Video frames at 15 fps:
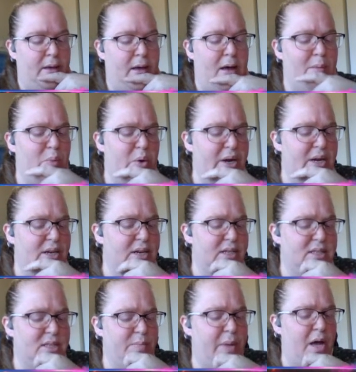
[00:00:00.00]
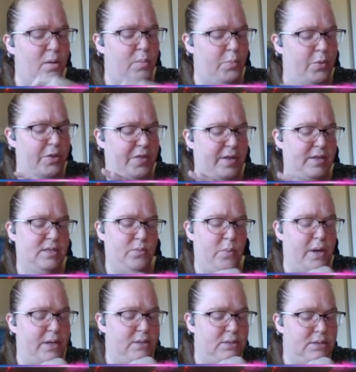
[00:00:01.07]
"I'm going to need some help with this
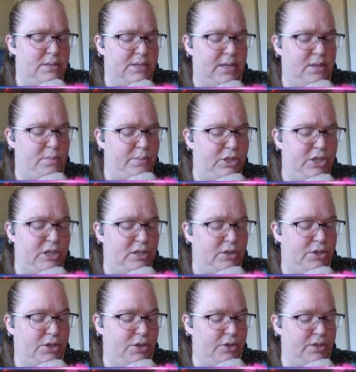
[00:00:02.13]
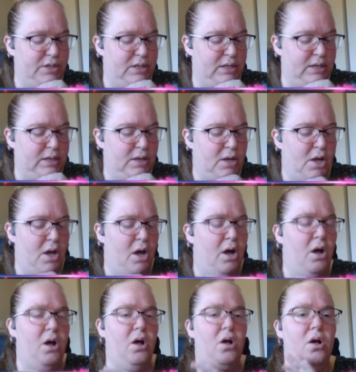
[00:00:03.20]
one," said the machine tersely.
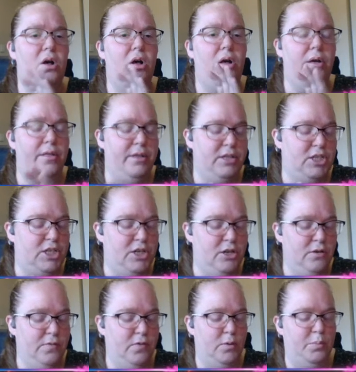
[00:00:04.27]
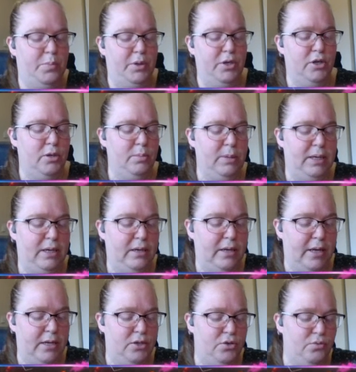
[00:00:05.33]
All the cheerful blurbling
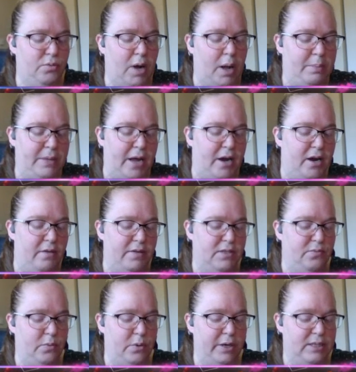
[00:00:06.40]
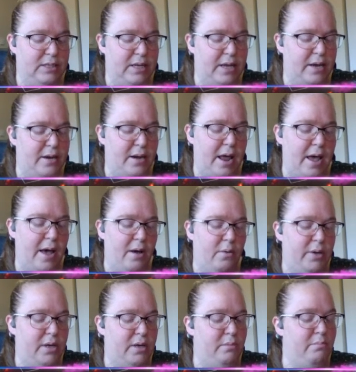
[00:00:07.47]
had dropped out of its voice, and now
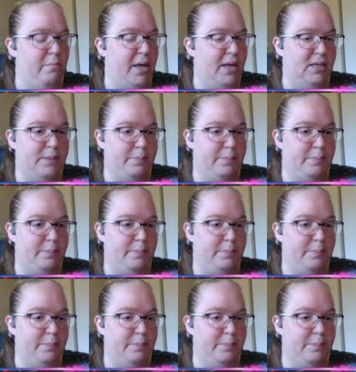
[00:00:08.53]
it meant